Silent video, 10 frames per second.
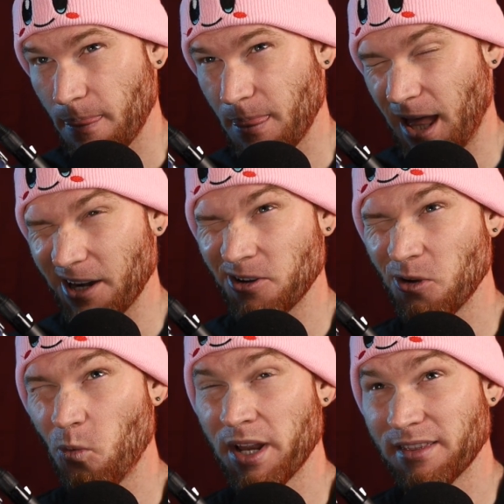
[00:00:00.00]
I don't know
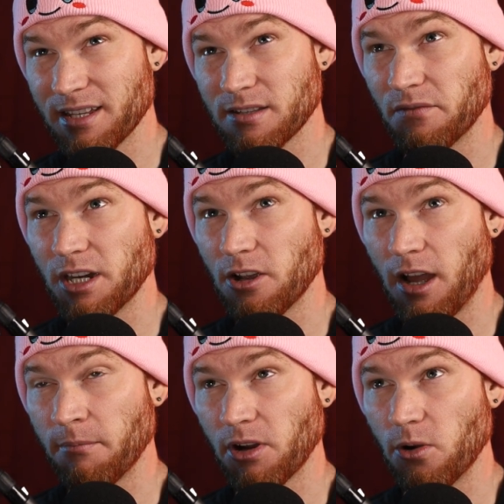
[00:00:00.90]
when this video
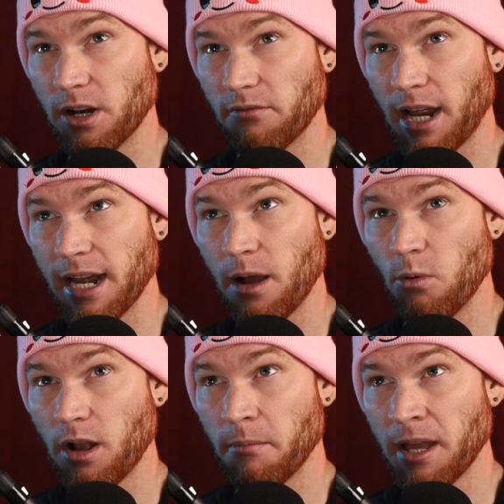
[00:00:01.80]
I'm recording right now will
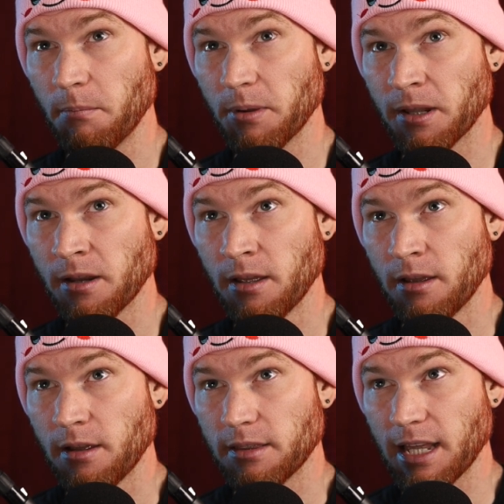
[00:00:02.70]
come out, but
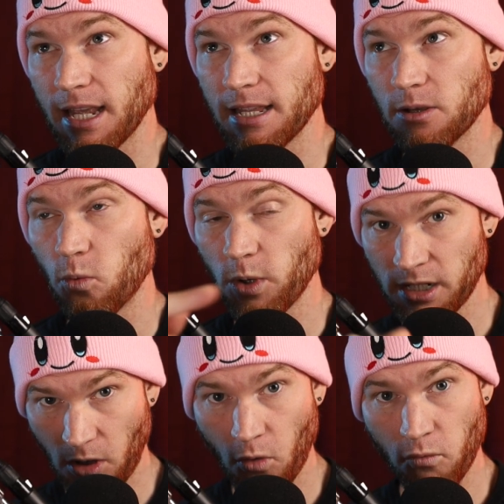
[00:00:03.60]
there either
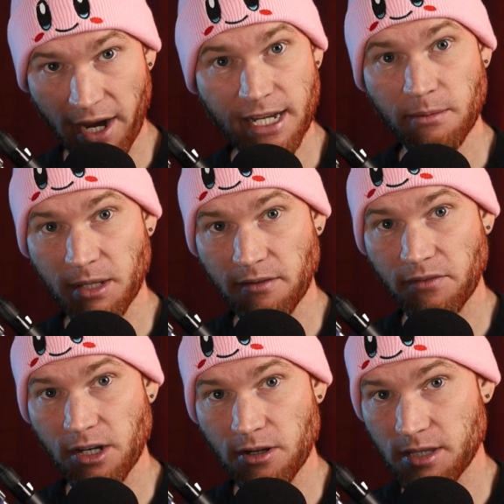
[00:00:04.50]
will already be a
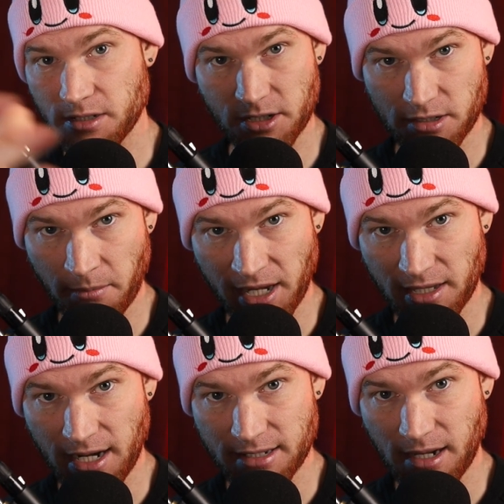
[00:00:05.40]
video that's just come out in the
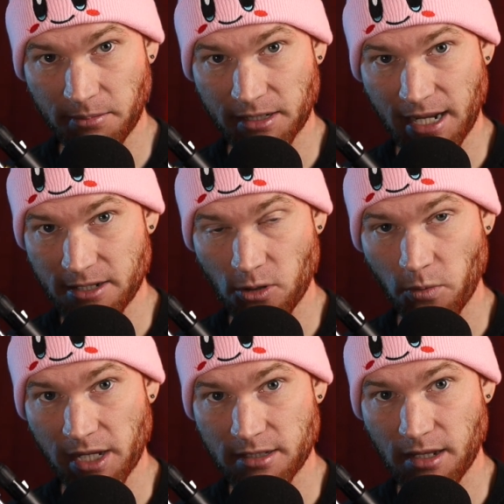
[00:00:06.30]
last couple of days or
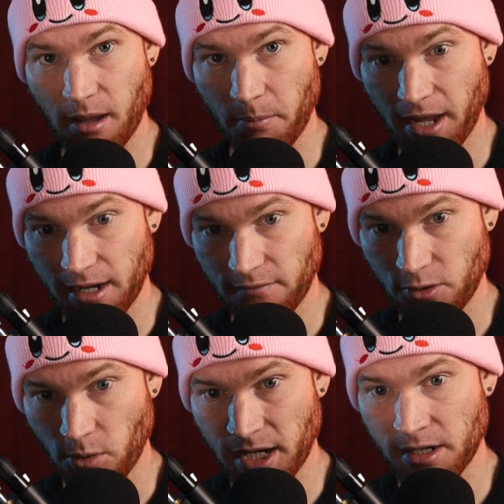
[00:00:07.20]
weeks about if
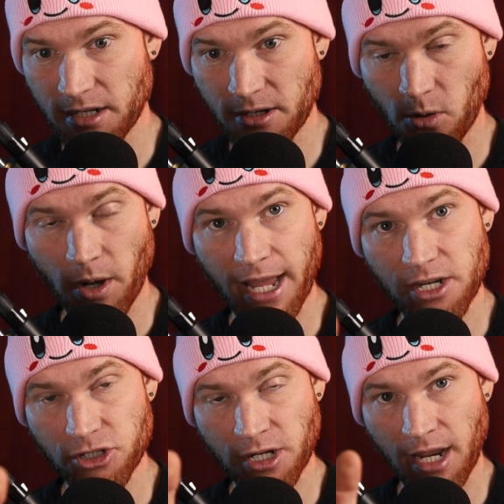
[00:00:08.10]
you're Indian or
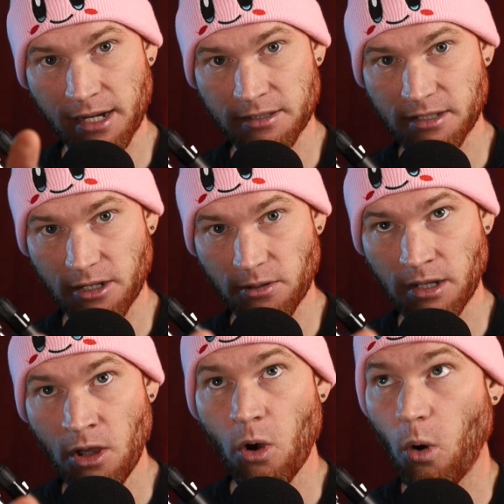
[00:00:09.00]
Asian and insecure,
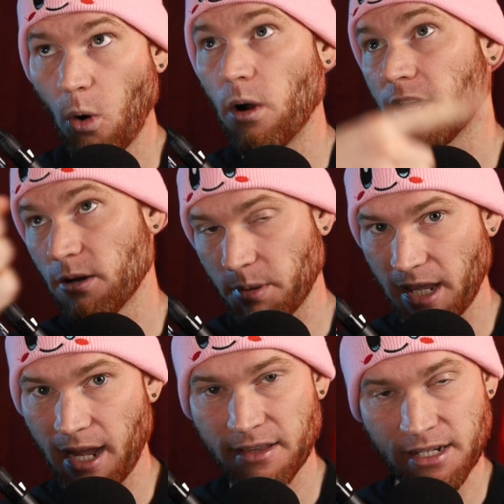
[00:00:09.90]
or it'll be
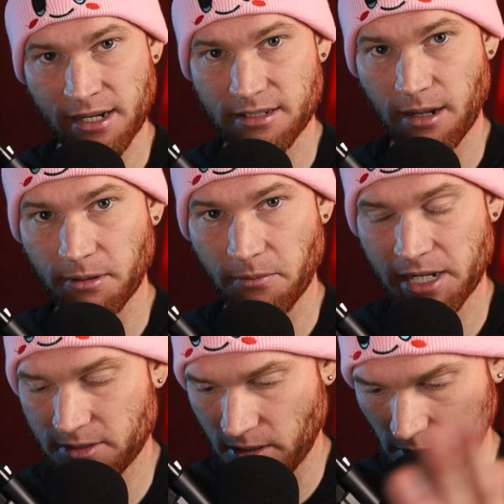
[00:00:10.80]
out in the next couple of
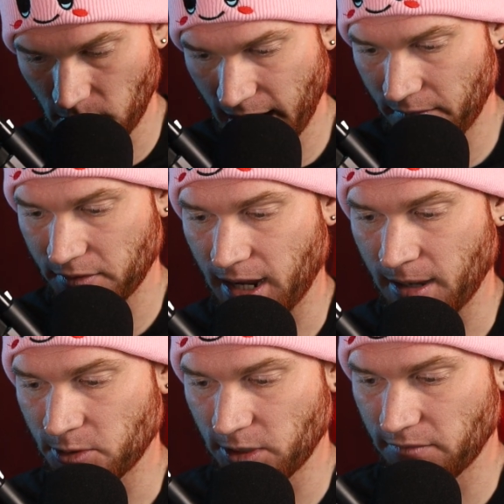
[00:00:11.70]
weeks. So look out for
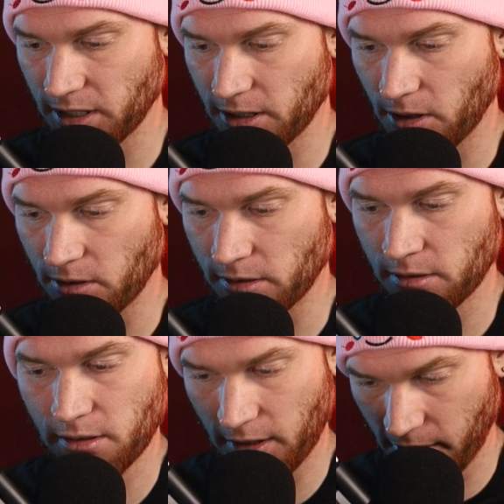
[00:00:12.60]
I'm doing a video on,
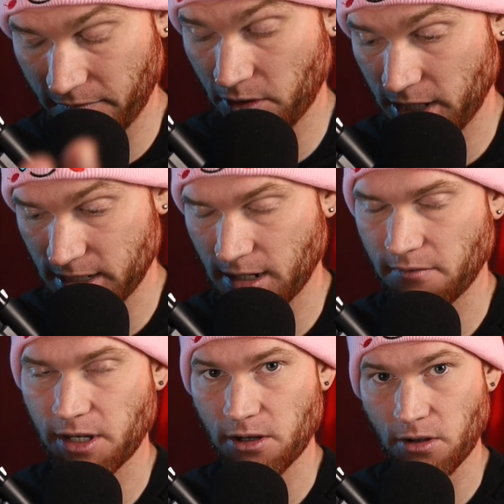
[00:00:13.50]
or I've already done a
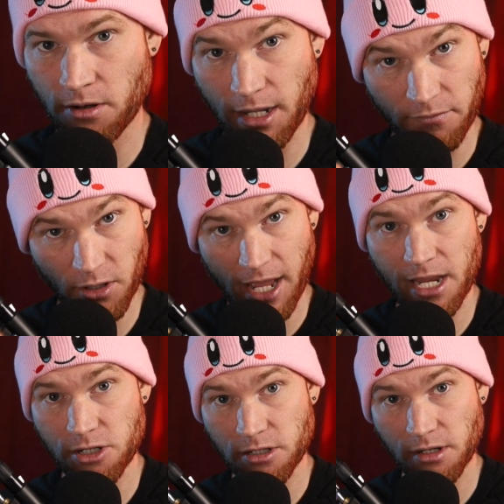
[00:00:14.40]
video on if you're
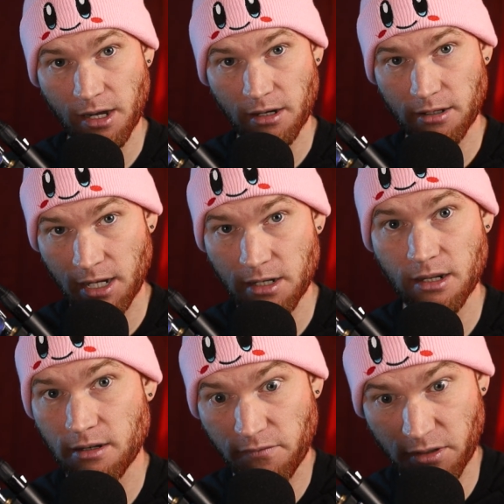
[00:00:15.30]
Asian and
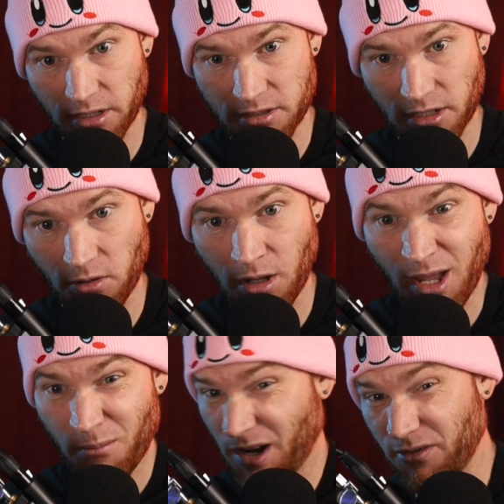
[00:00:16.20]
Indian, you feel insecure,
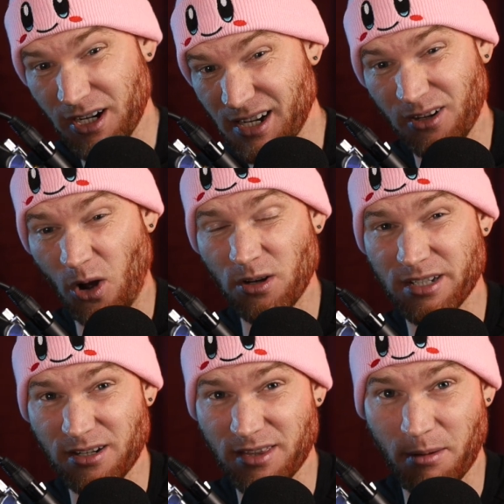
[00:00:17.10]
but I've already done
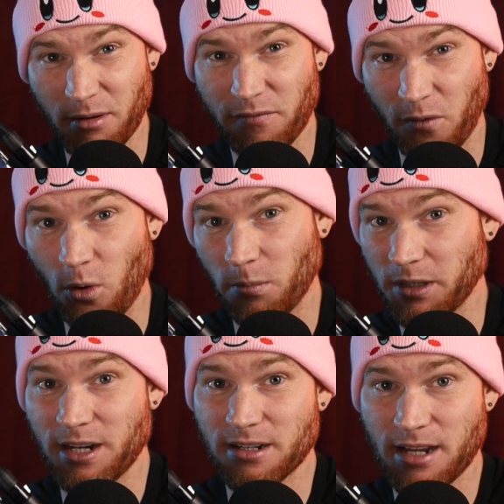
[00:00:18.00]
content on that before
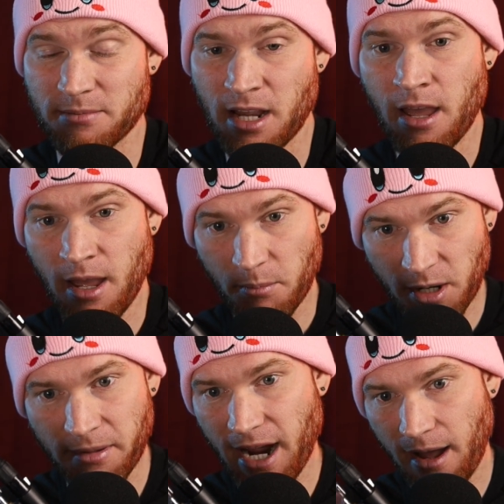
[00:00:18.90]
plenty of times. But no
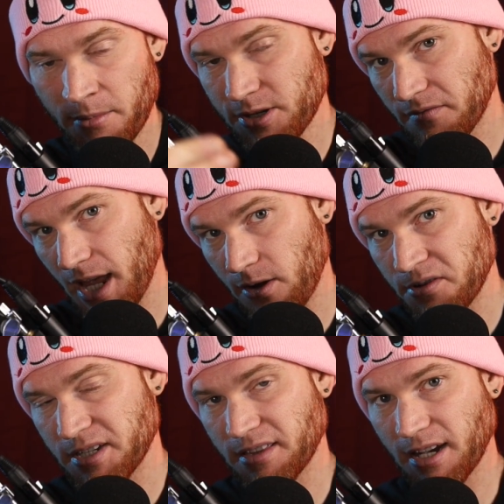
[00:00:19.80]
matter how much of that
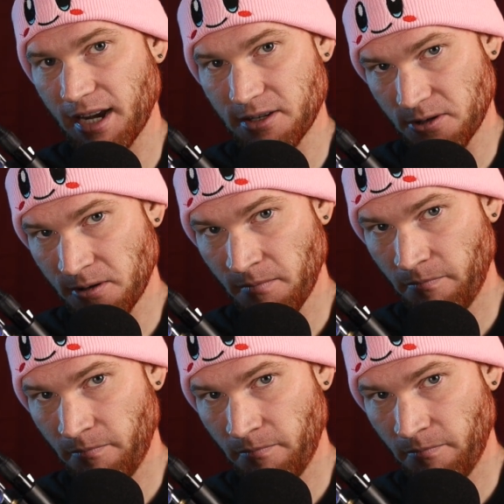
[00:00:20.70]
content that I do,